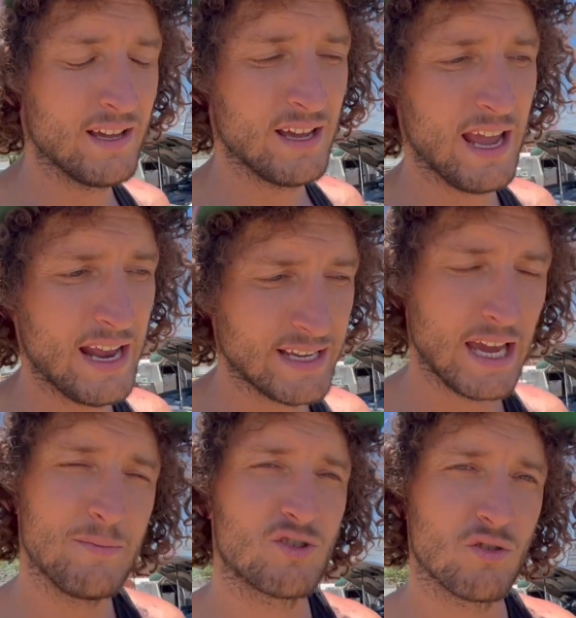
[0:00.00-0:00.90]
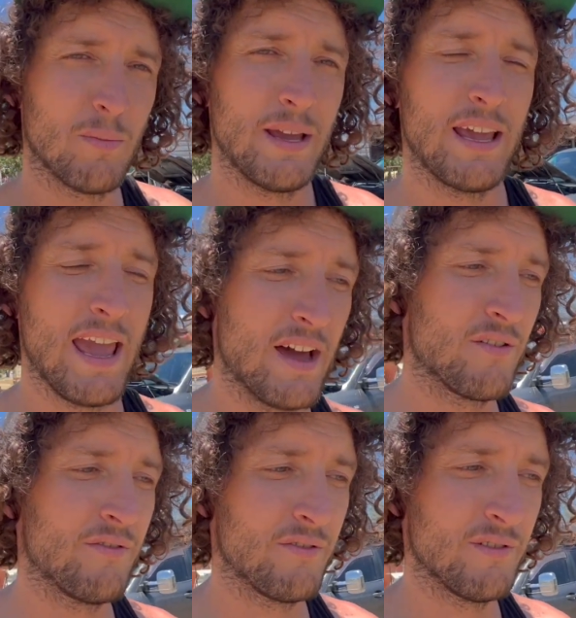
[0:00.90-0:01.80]
it keeps dropping out
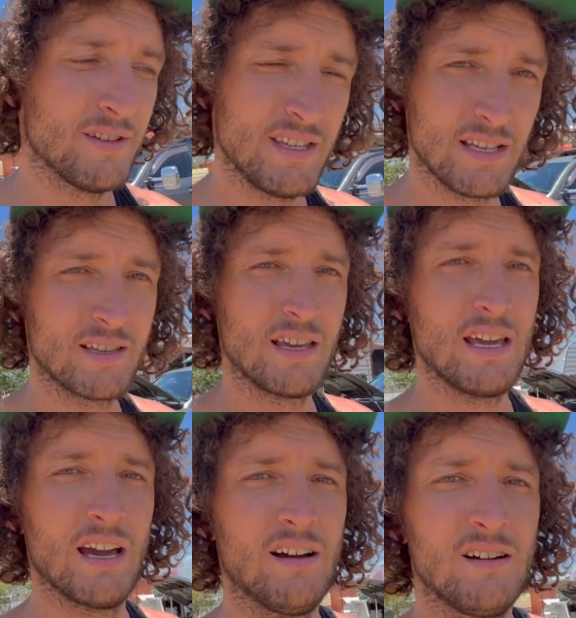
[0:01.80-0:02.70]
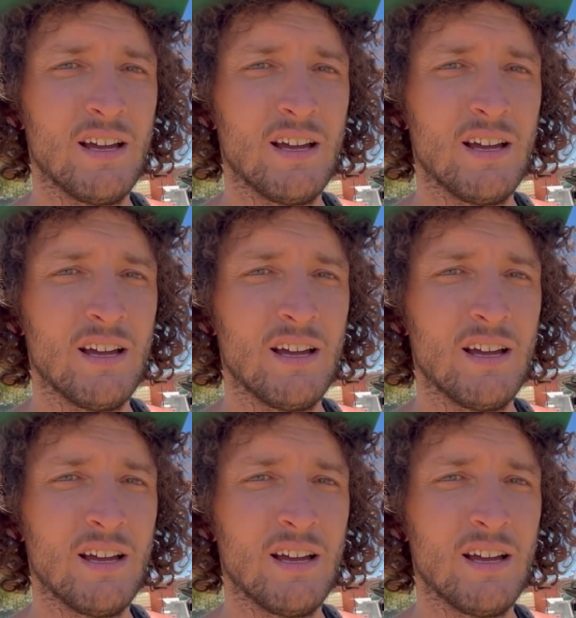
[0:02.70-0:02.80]
of 6th gear